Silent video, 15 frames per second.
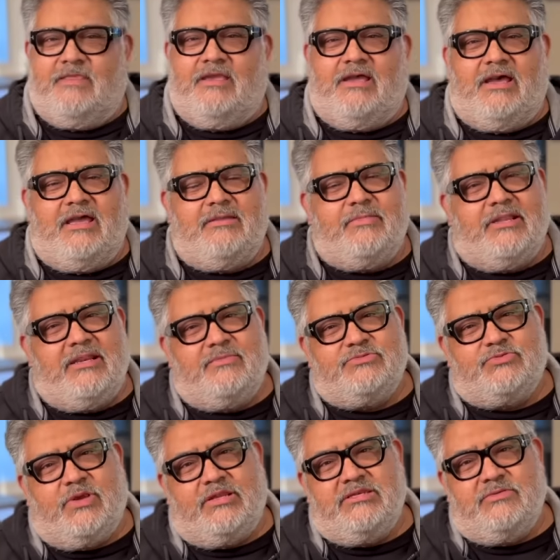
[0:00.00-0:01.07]
Hi, my name is
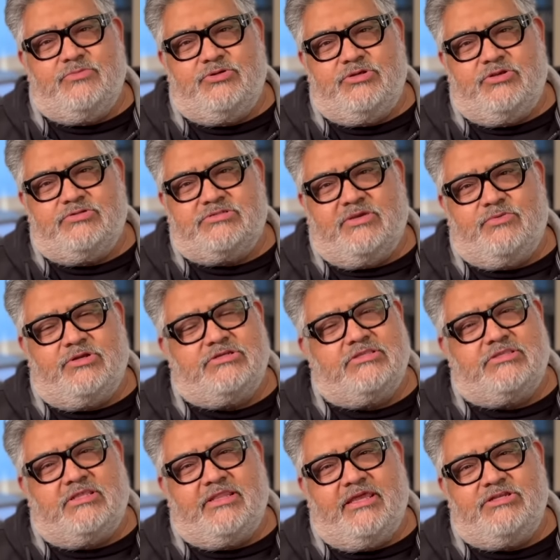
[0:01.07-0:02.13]
Rodney Munoz. I worked
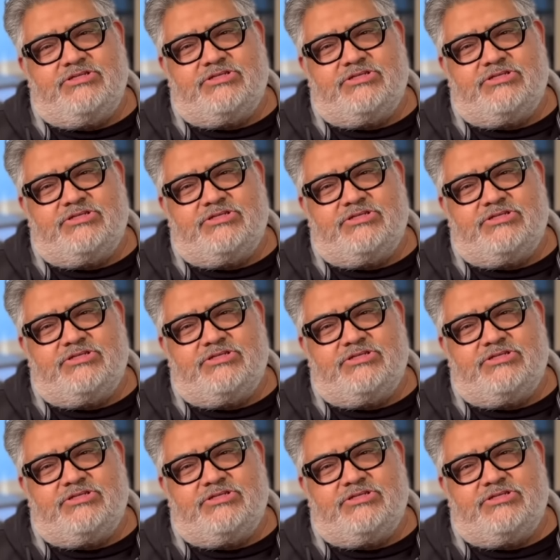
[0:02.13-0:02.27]
at The Late